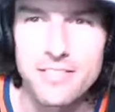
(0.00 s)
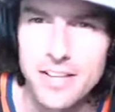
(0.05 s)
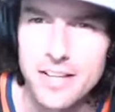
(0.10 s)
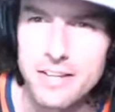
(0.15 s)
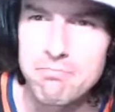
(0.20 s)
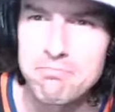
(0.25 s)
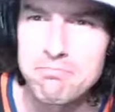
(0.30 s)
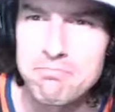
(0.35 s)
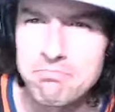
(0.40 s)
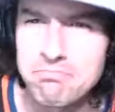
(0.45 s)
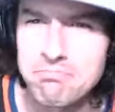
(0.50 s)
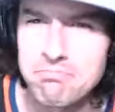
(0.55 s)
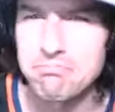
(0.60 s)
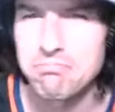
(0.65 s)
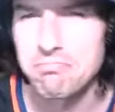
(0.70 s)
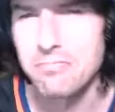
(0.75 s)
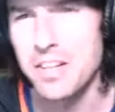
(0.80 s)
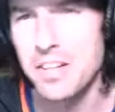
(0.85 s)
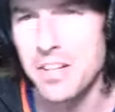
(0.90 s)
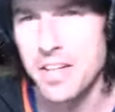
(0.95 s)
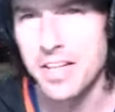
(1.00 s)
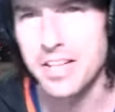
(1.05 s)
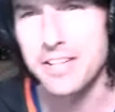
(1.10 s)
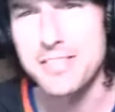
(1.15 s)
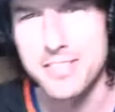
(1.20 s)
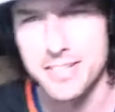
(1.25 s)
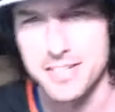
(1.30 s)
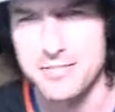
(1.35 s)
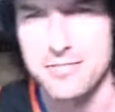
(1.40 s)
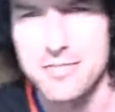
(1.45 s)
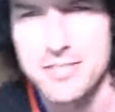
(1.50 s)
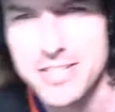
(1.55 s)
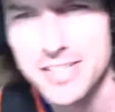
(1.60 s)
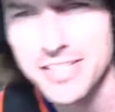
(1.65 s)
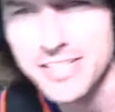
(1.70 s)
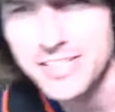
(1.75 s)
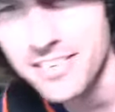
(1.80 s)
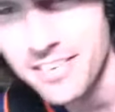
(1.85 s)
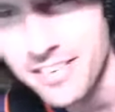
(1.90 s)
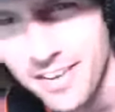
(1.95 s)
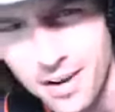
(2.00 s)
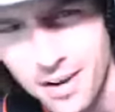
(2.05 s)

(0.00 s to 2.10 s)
Like, that's interesting.